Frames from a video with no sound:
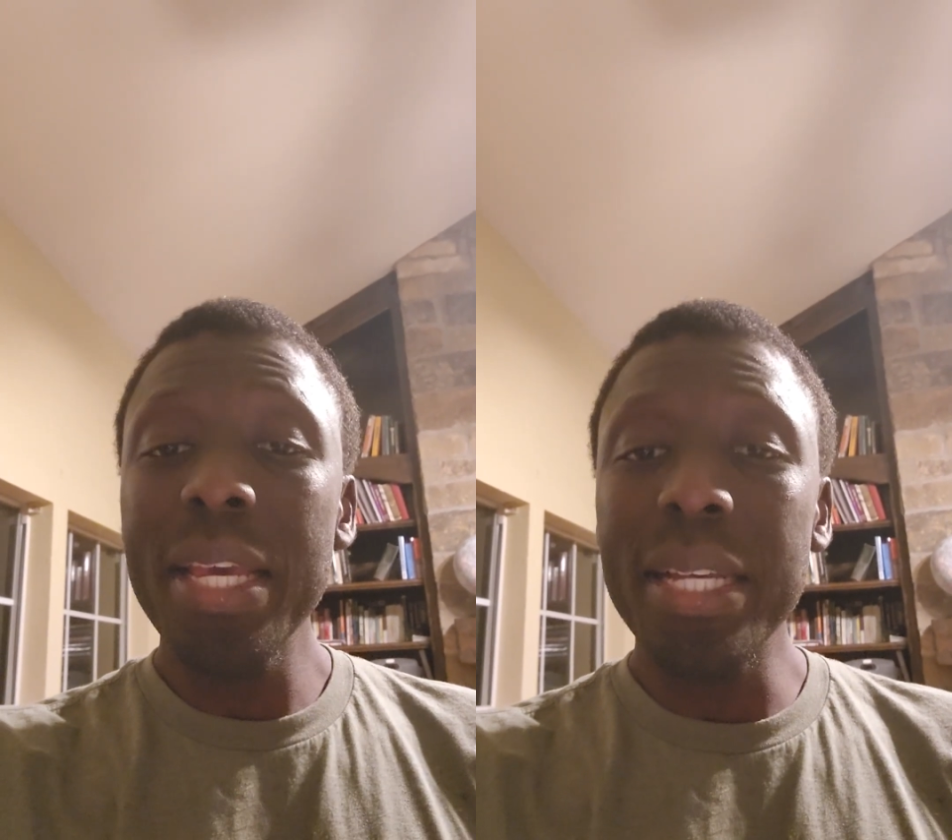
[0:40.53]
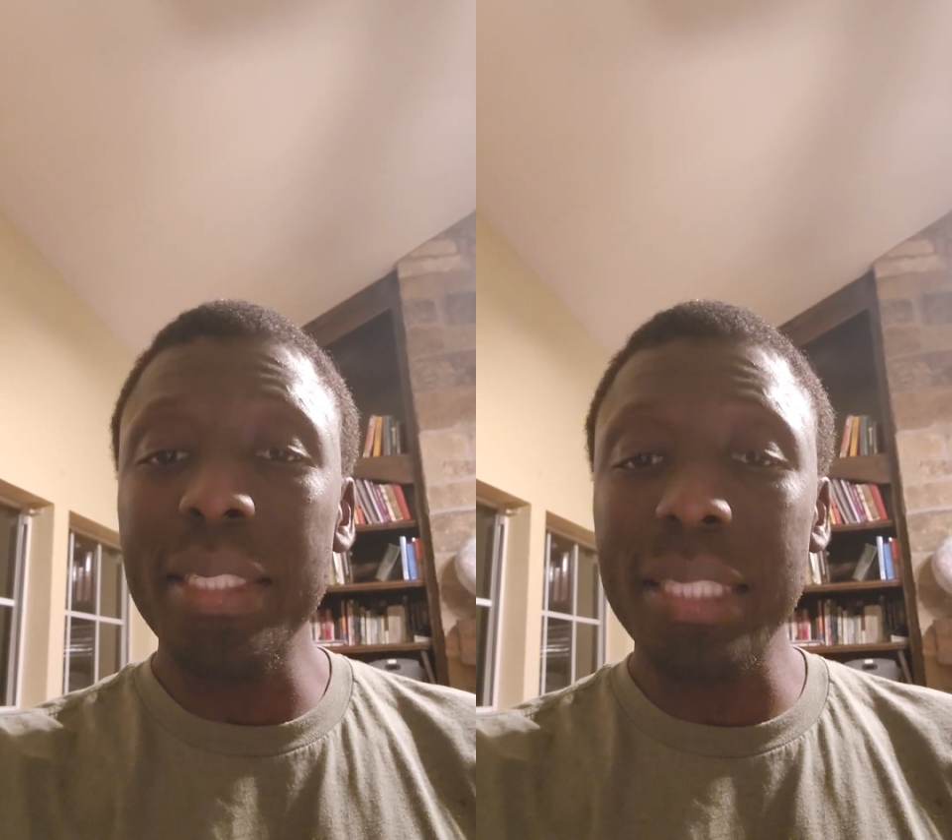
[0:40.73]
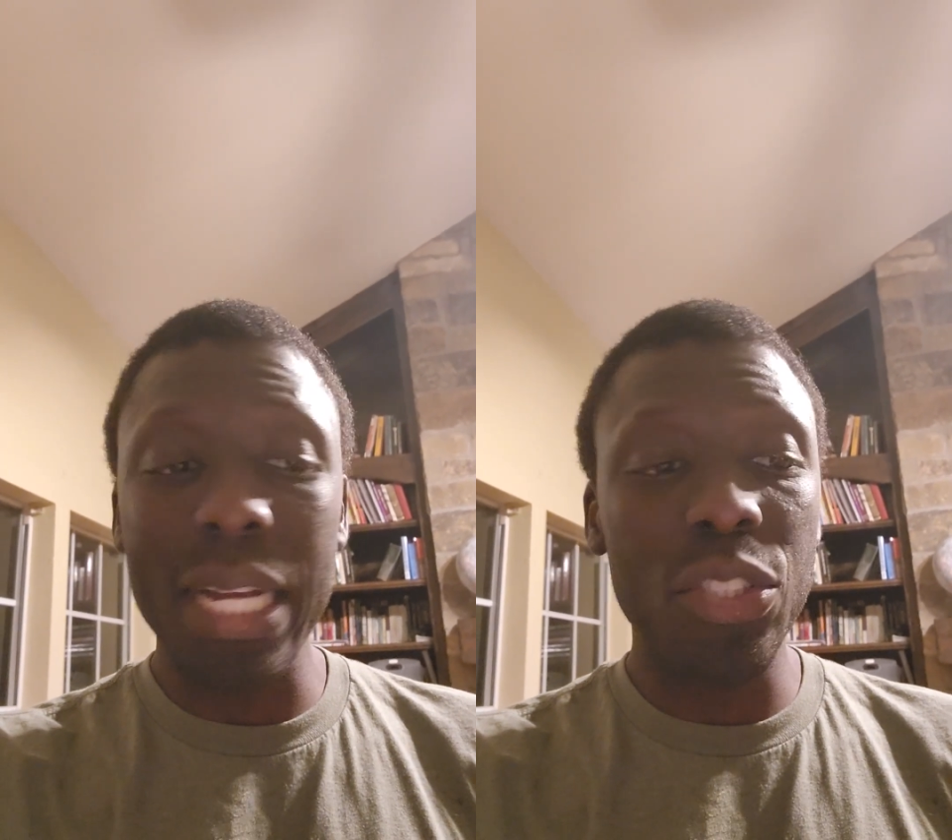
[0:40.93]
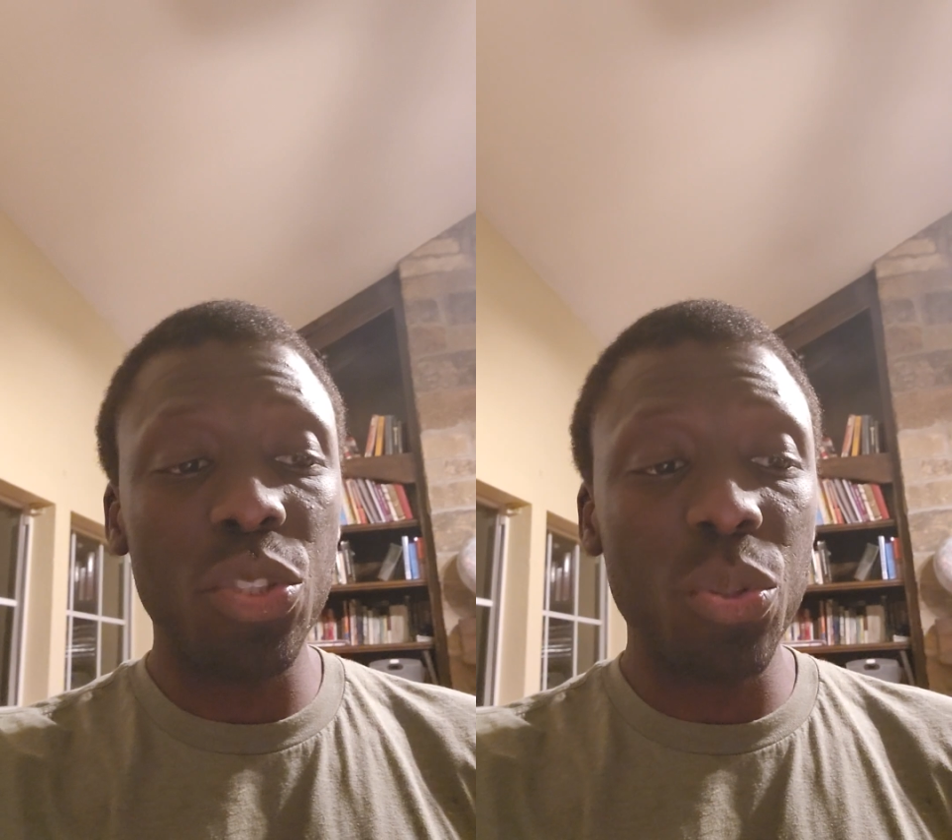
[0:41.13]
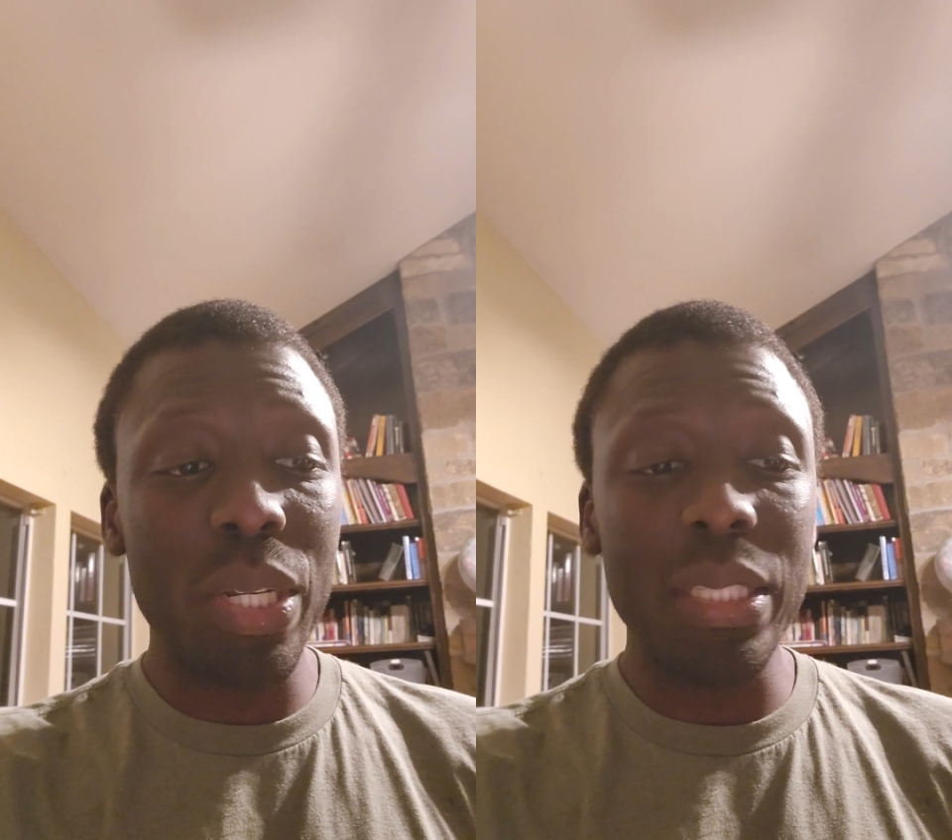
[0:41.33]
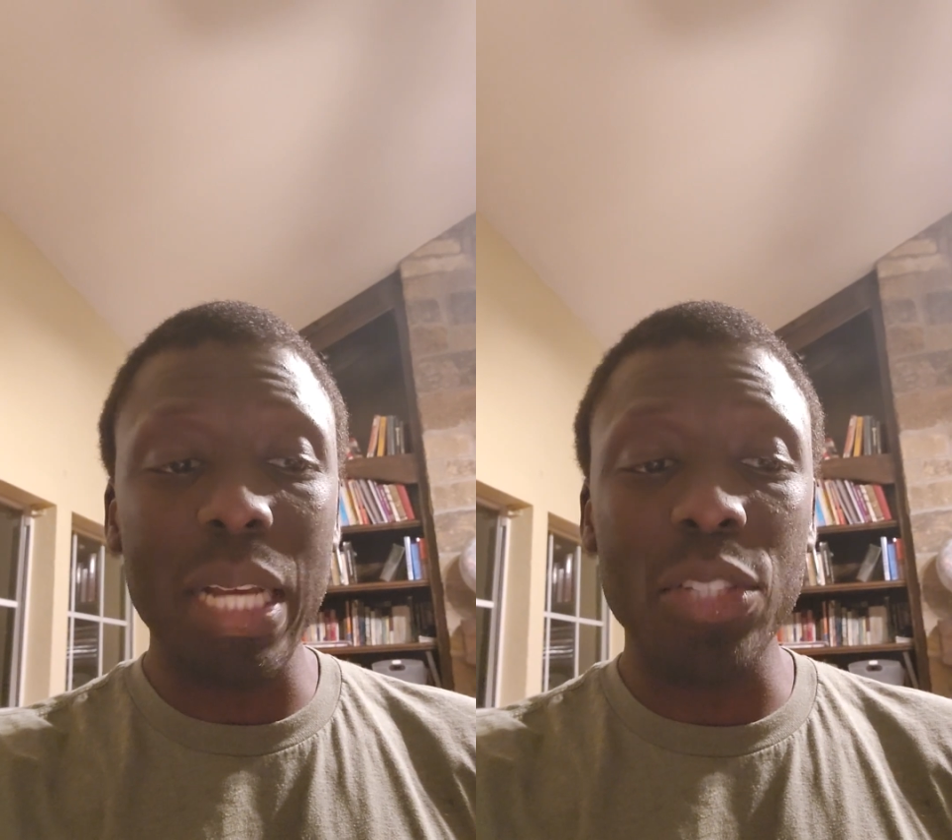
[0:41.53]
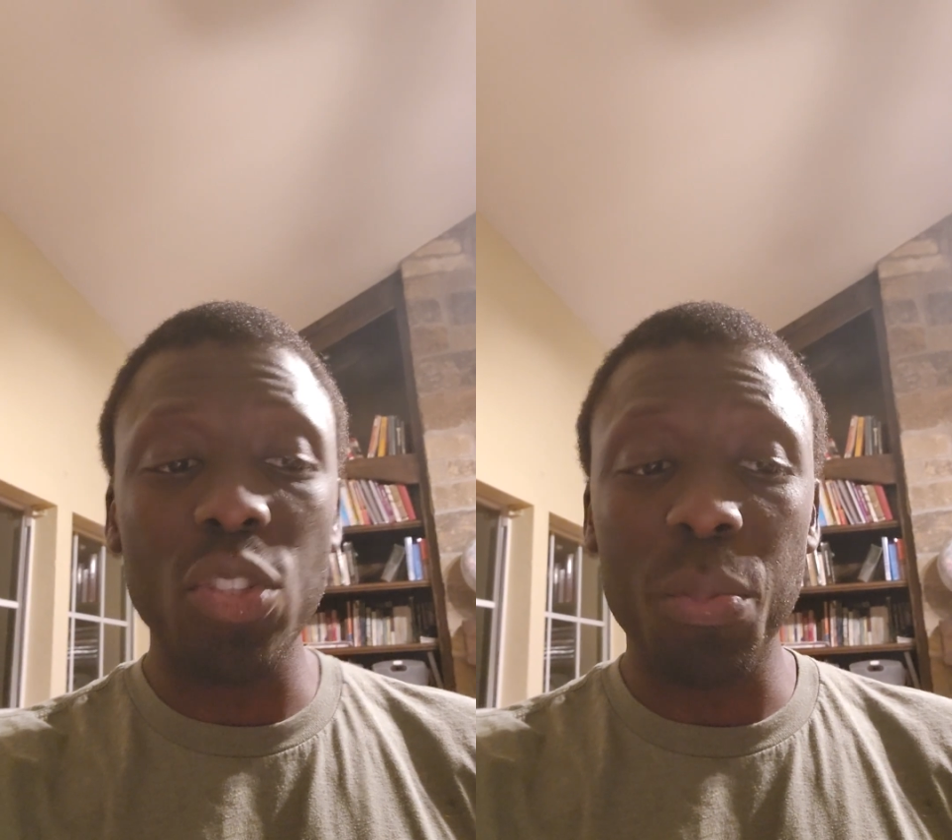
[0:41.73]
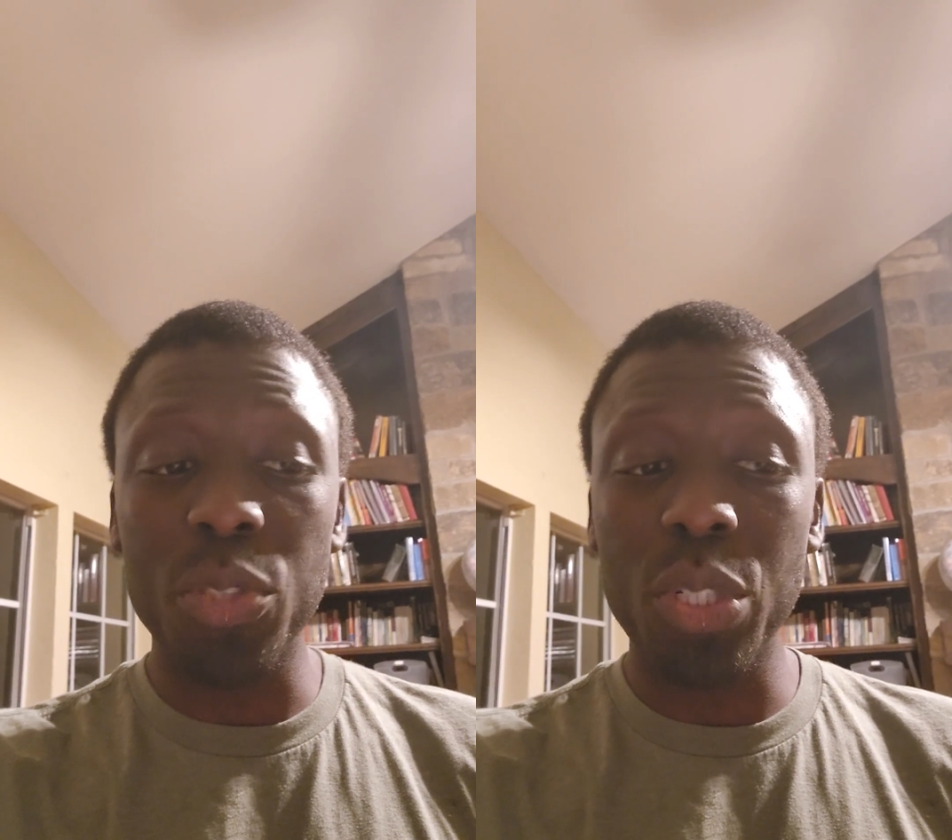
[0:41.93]
Instead, students are
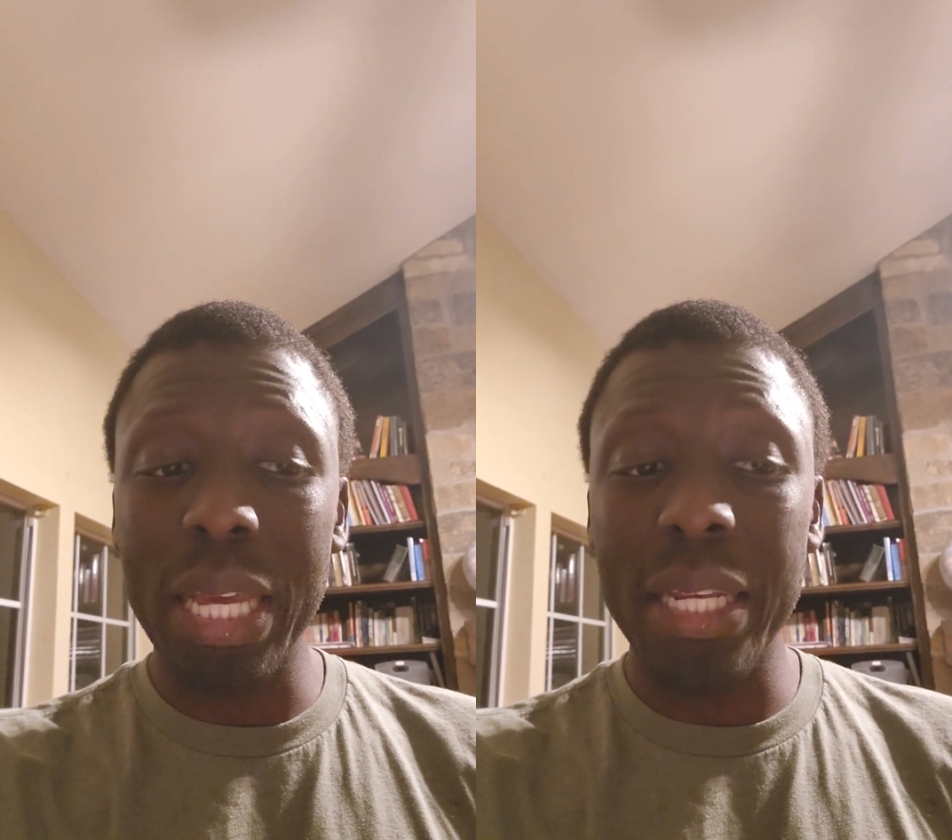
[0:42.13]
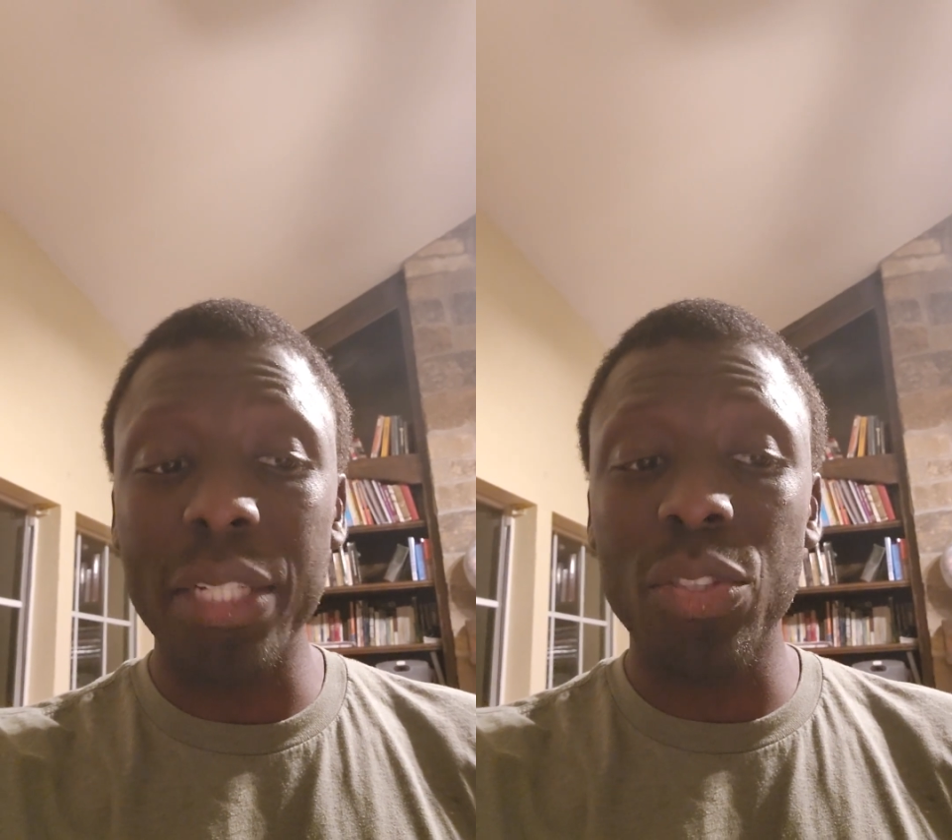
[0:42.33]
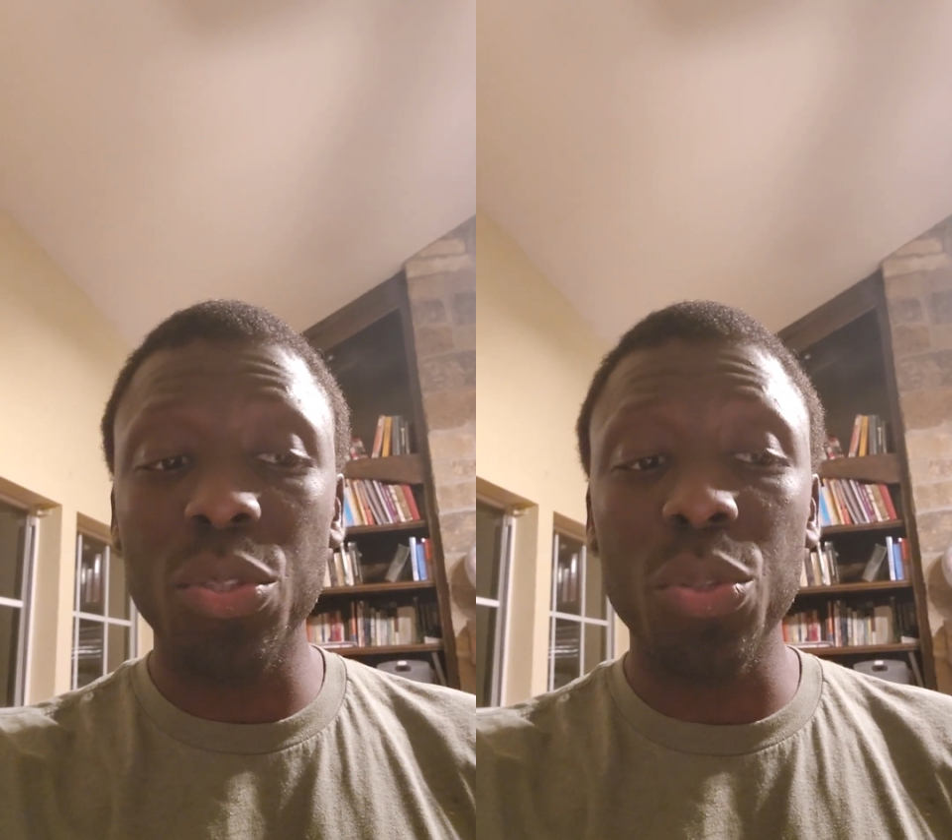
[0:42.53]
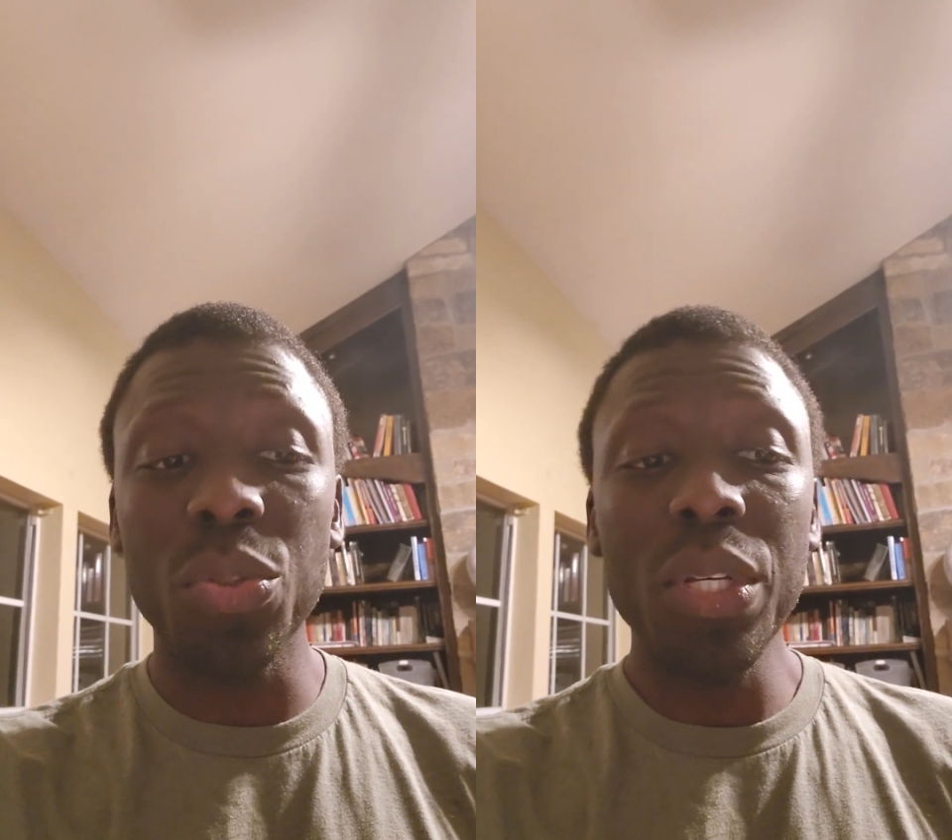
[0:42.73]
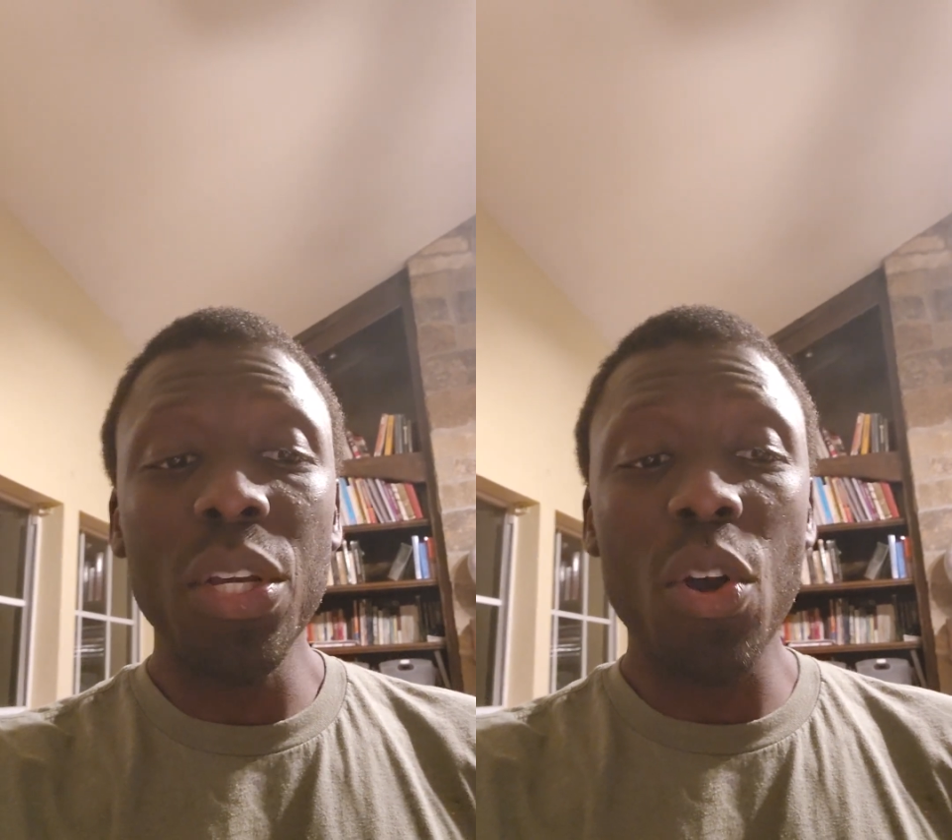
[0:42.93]
subjugated to